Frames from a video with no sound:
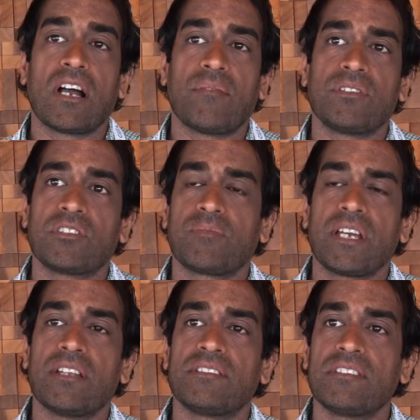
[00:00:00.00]
Um, to
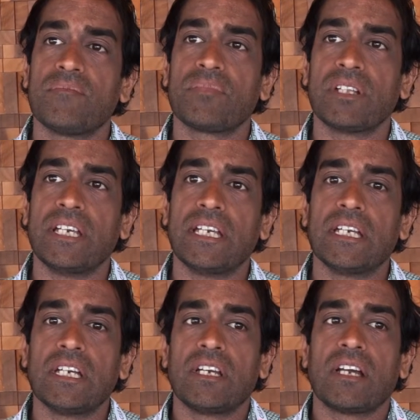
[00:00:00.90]
explain it simply,
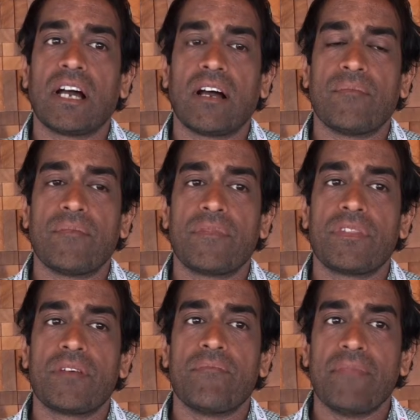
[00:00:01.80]
um,
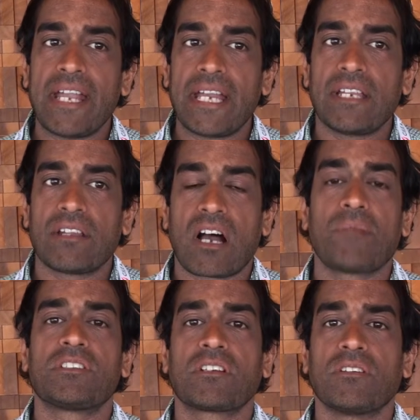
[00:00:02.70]
the main
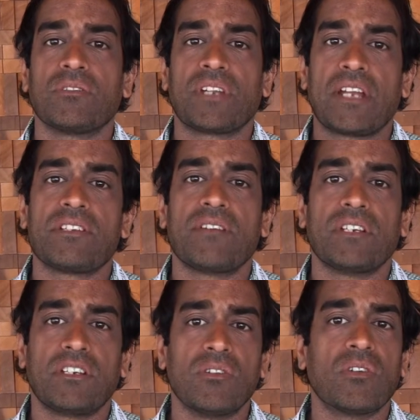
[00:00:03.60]
obstacle to an
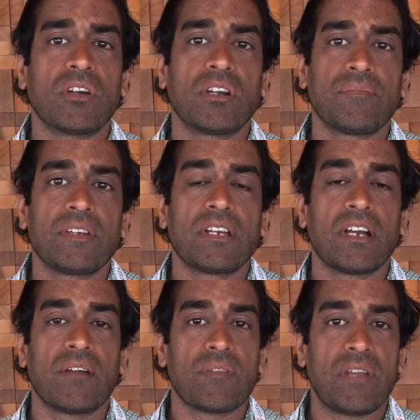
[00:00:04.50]
HIV cure,
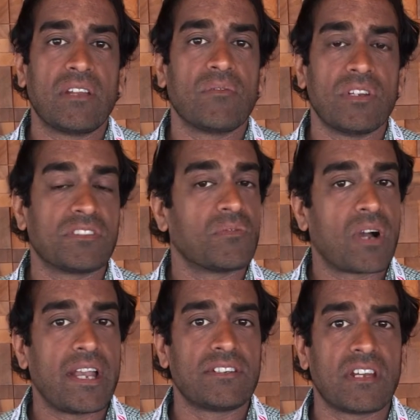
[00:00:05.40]
um, the main reason
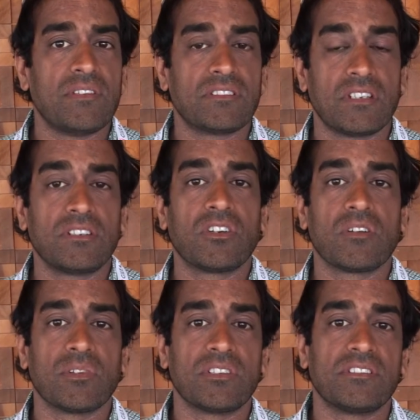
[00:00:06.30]
why HIV is an
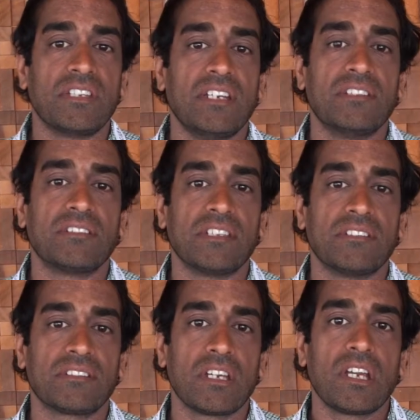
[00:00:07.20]
incurable disease,
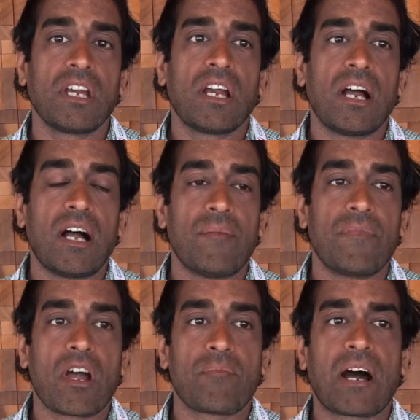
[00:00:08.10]
is
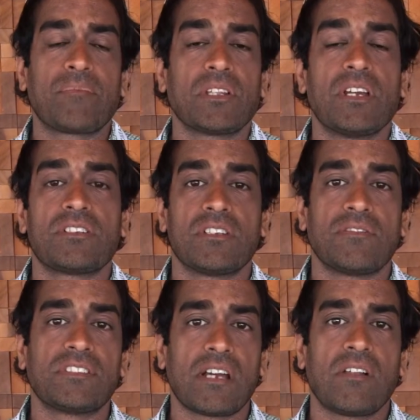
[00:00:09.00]
um, a population
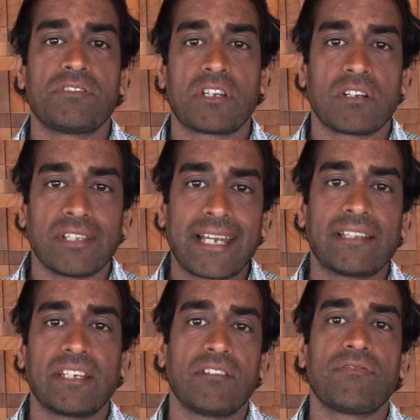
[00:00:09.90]
of cells that are
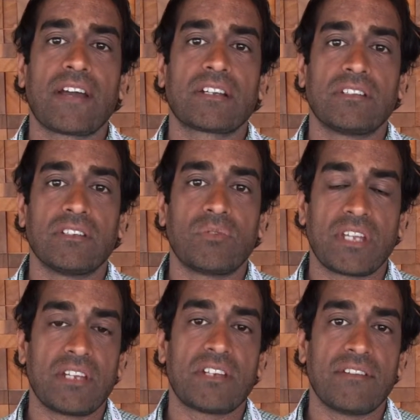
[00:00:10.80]
latently infected
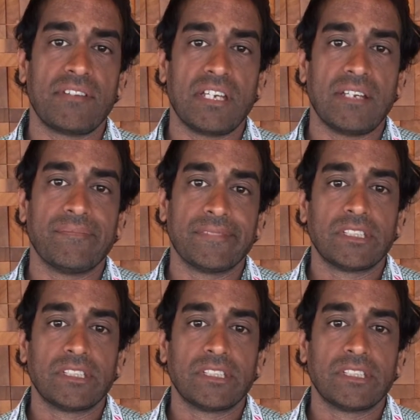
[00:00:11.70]
with HIV.